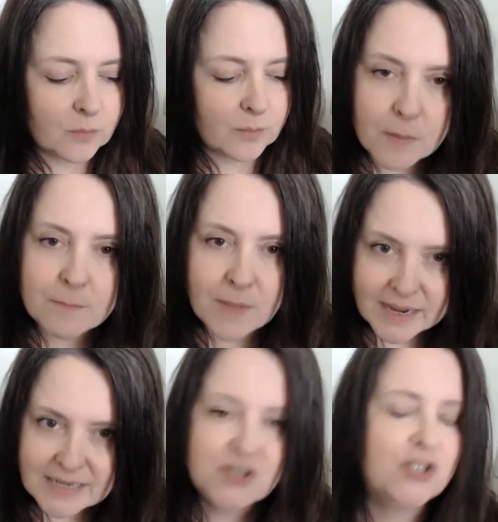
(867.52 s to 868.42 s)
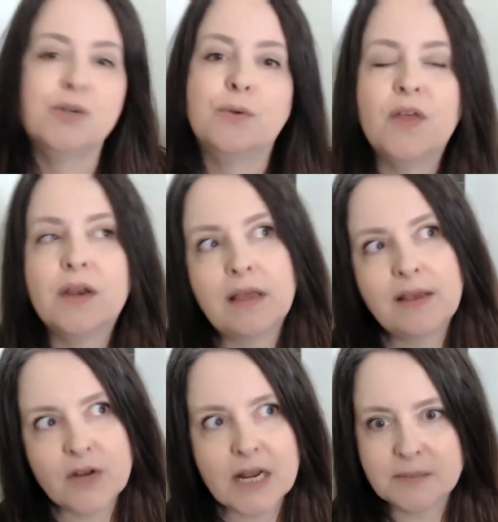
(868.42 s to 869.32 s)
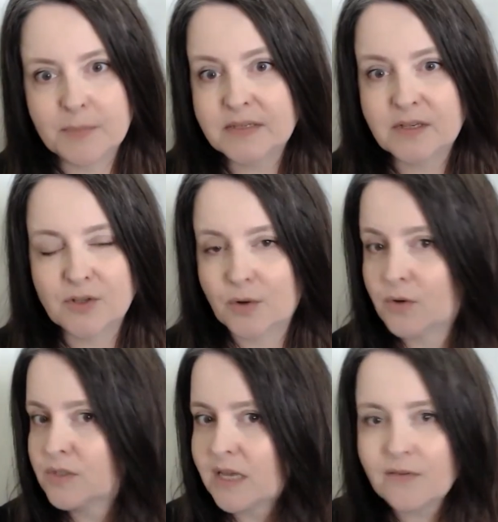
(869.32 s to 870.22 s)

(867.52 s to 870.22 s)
remind you that even as business owners,